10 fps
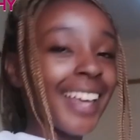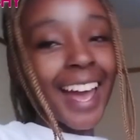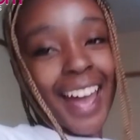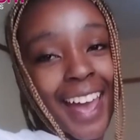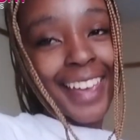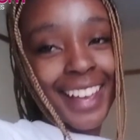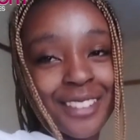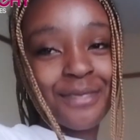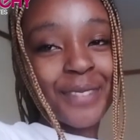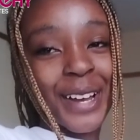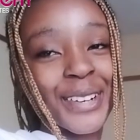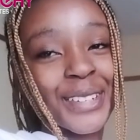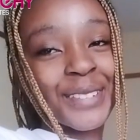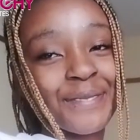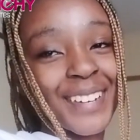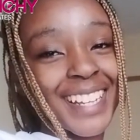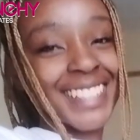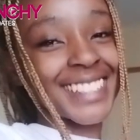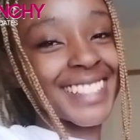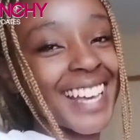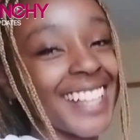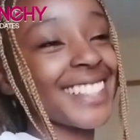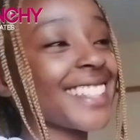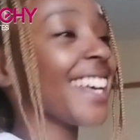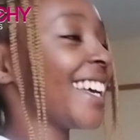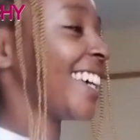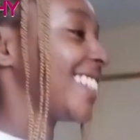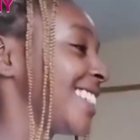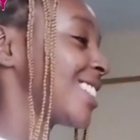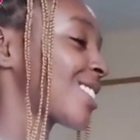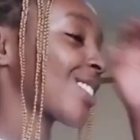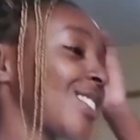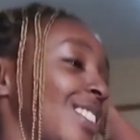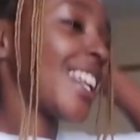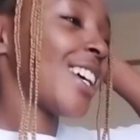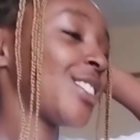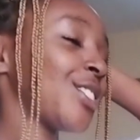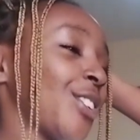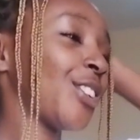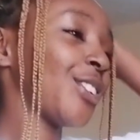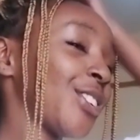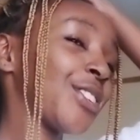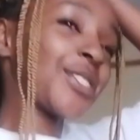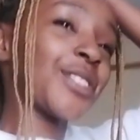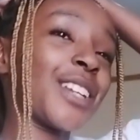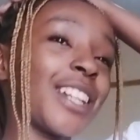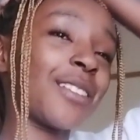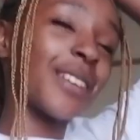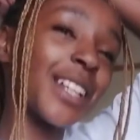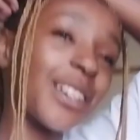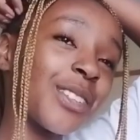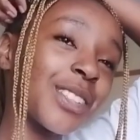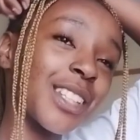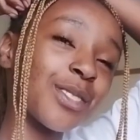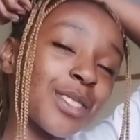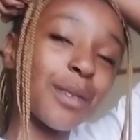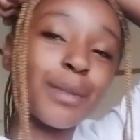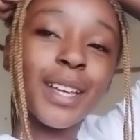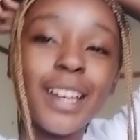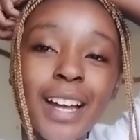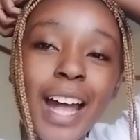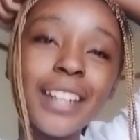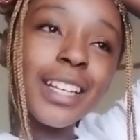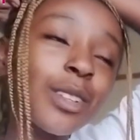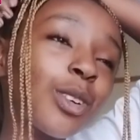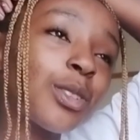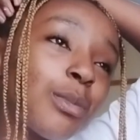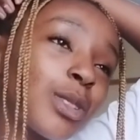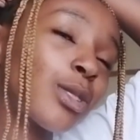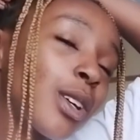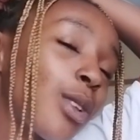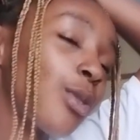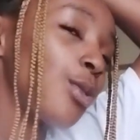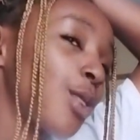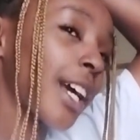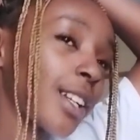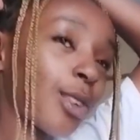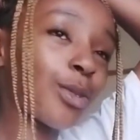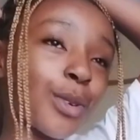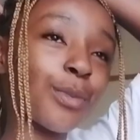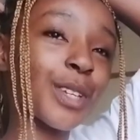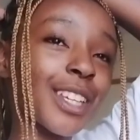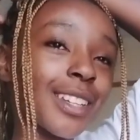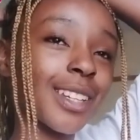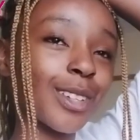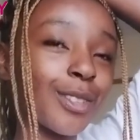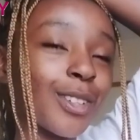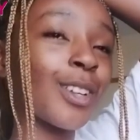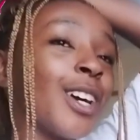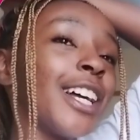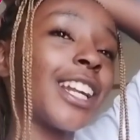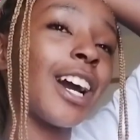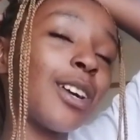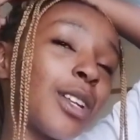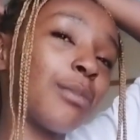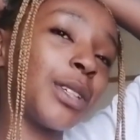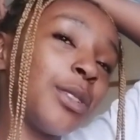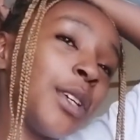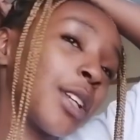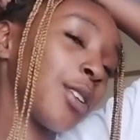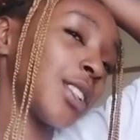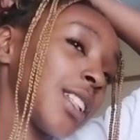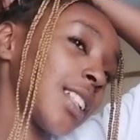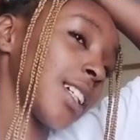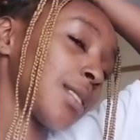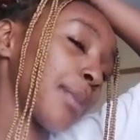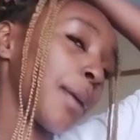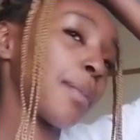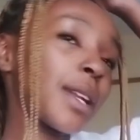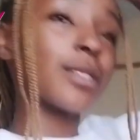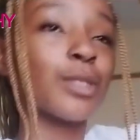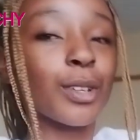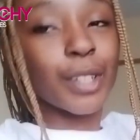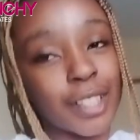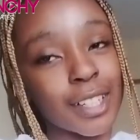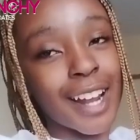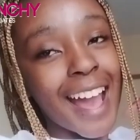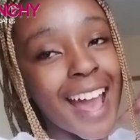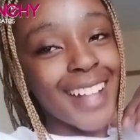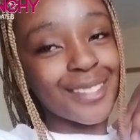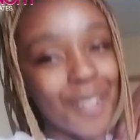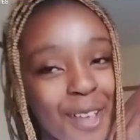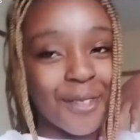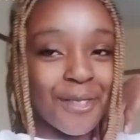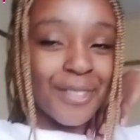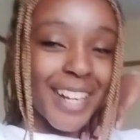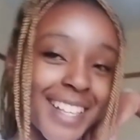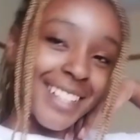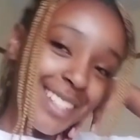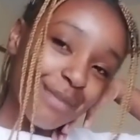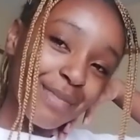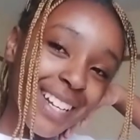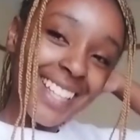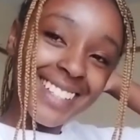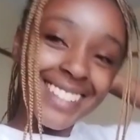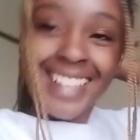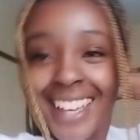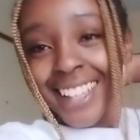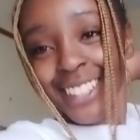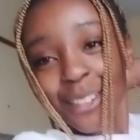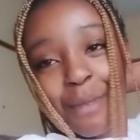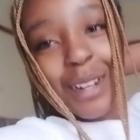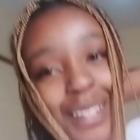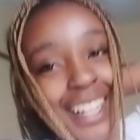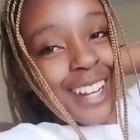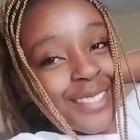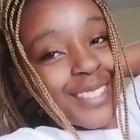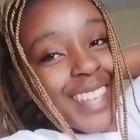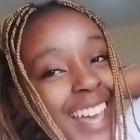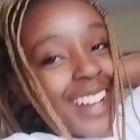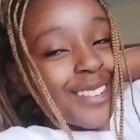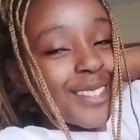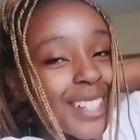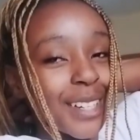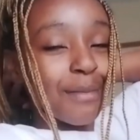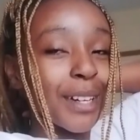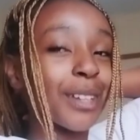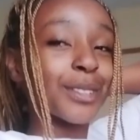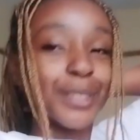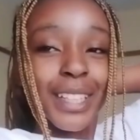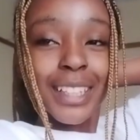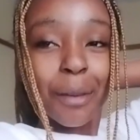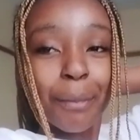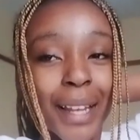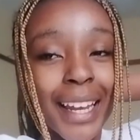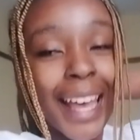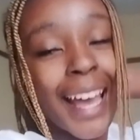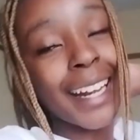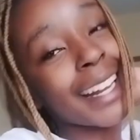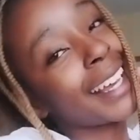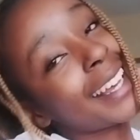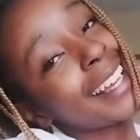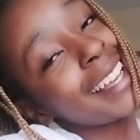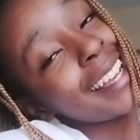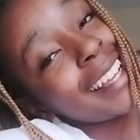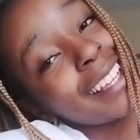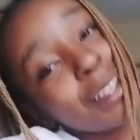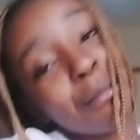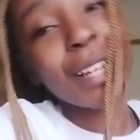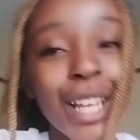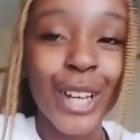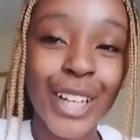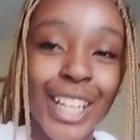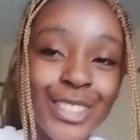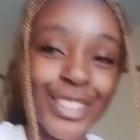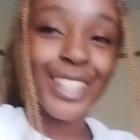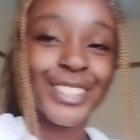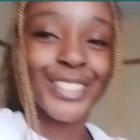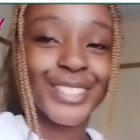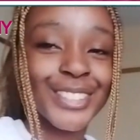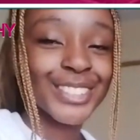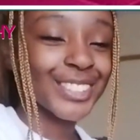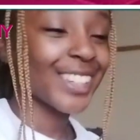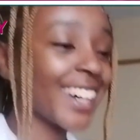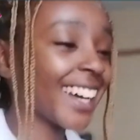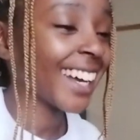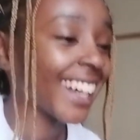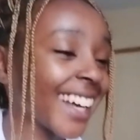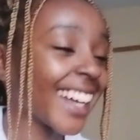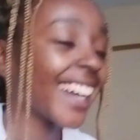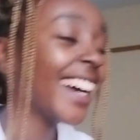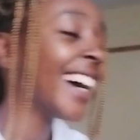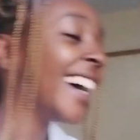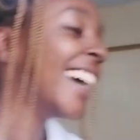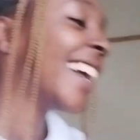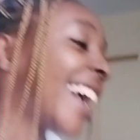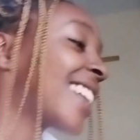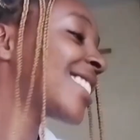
Yeah, I have my own place, guys, and it's good I show you. No, usione nafanya content tuseme. Ariane, kwani unatoka kwa huyu ukaenda kwa huyu mwingine? No, now I will be doing content at my place or at my friend's place. Jo bado ni rafiki yangu na bado tutatembeleana. Maybe leo, kesho kuta. Yeah,